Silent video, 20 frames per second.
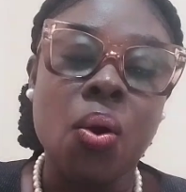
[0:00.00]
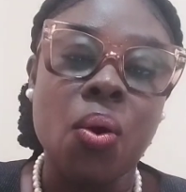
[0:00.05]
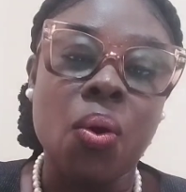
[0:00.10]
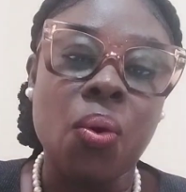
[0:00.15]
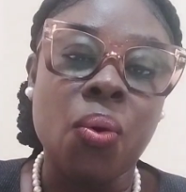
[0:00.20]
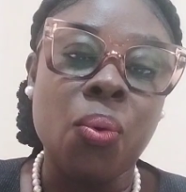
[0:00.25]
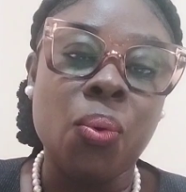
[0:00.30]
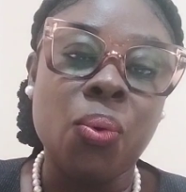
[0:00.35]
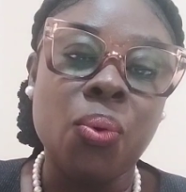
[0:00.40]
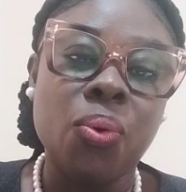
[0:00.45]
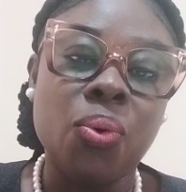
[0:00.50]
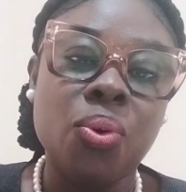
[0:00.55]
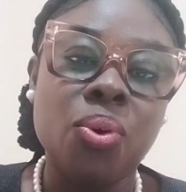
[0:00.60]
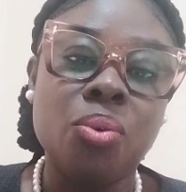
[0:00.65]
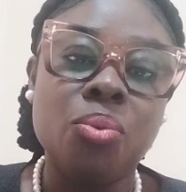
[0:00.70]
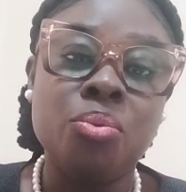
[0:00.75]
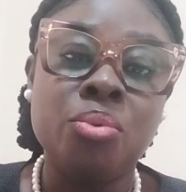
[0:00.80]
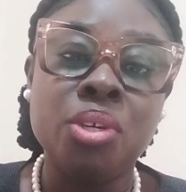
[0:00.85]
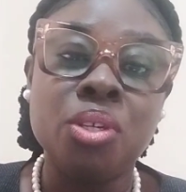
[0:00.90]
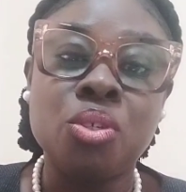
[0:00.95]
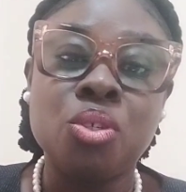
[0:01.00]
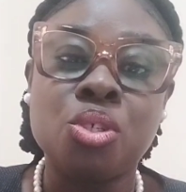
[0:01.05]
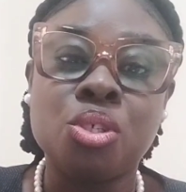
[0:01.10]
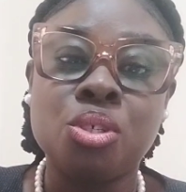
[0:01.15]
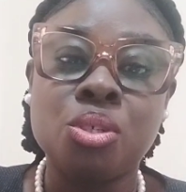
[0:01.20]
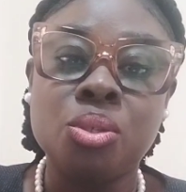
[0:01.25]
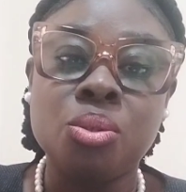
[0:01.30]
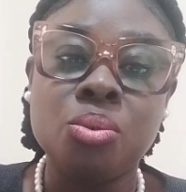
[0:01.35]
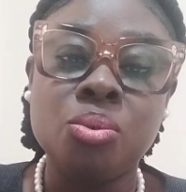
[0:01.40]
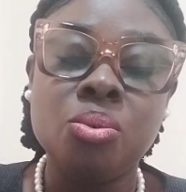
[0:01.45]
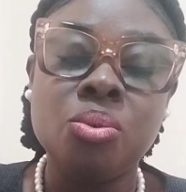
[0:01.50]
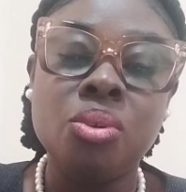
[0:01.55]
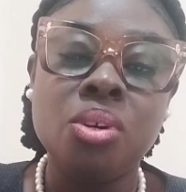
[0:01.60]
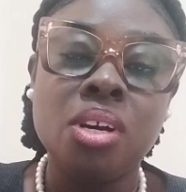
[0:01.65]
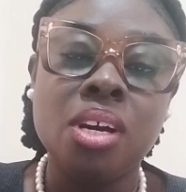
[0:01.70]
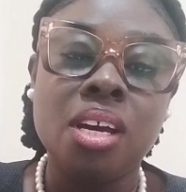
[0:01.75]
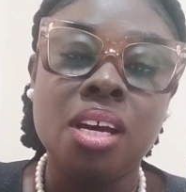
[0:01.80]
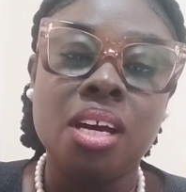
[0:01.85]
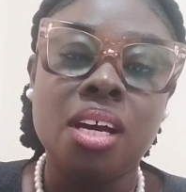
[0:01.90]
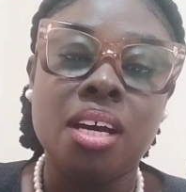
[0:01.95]
or rechew
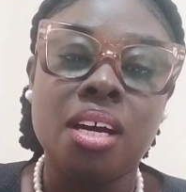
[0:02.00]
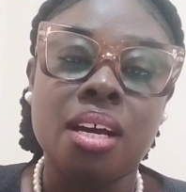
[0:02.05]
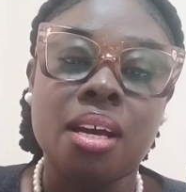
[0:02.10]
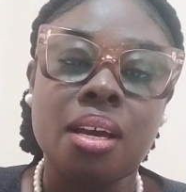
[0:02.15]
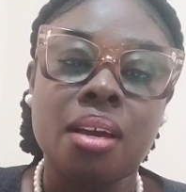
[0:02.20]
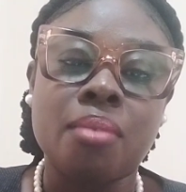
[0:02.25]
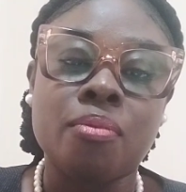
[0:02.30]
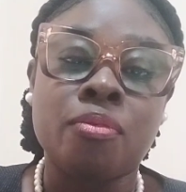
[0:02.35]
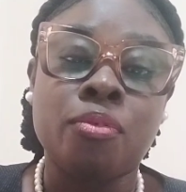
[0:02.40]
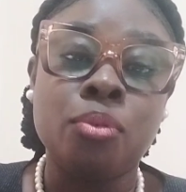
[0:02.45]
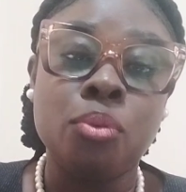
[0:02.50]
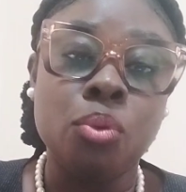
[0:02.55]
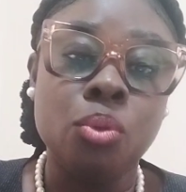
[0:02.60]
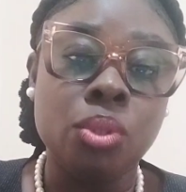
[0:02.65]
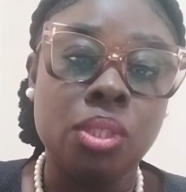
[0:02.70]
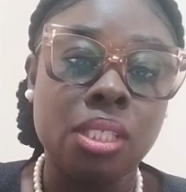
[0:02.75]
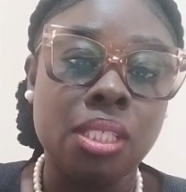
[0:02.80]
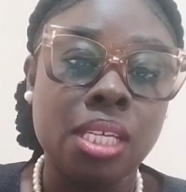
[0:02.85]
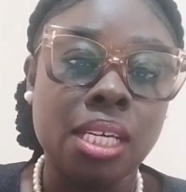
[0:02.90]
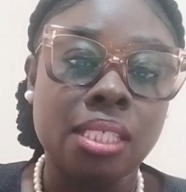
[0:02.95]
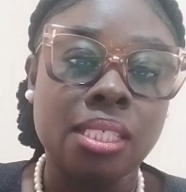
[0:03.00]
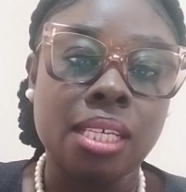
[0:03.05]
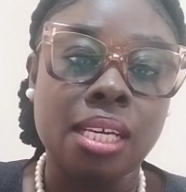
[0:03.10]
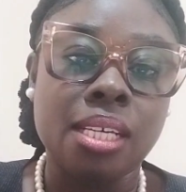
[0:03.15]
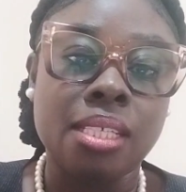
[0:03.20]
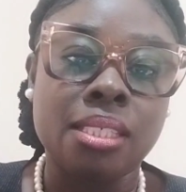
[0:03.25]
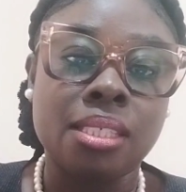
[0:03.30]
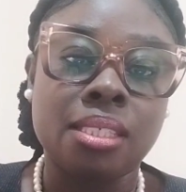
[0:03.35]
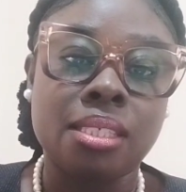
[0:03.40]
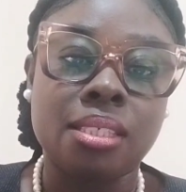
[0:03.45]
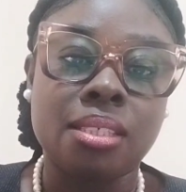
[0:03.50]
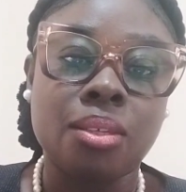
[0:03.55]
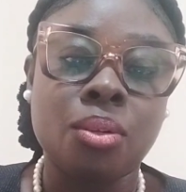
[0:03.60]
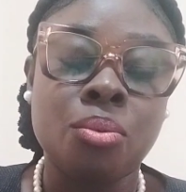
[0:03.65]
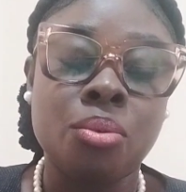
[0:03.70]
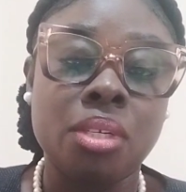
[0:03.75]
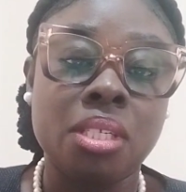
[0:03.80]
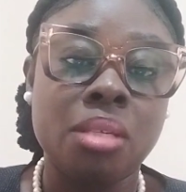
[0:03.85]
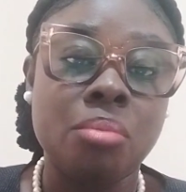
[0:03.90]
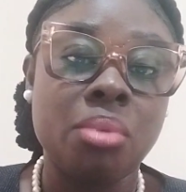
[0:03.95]
food that has
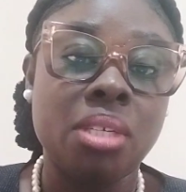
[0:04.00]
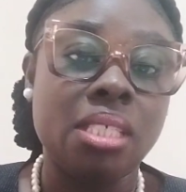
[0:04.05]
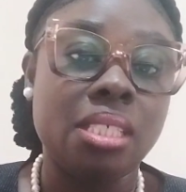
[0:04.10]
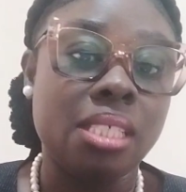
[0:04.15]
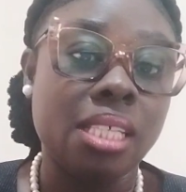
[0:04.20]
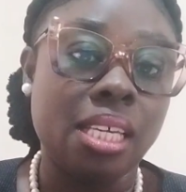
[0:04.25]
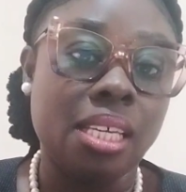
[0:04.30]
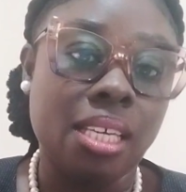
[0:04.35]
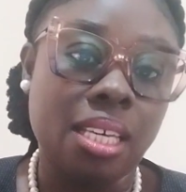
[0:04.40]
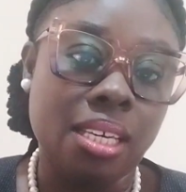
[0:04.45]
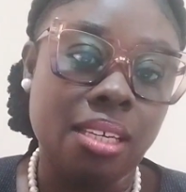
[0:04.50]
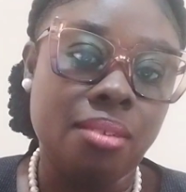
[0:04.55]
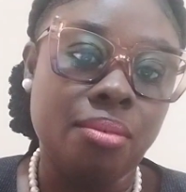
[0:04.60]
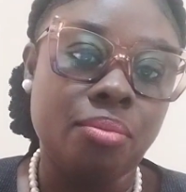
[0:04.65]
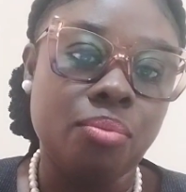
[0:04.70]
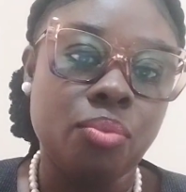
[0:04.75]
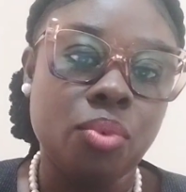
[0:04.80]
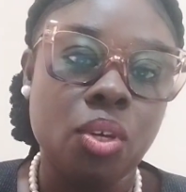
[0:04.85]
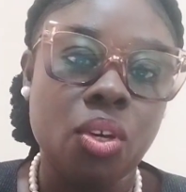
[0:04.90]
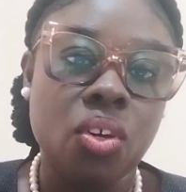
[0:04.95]
already been taken.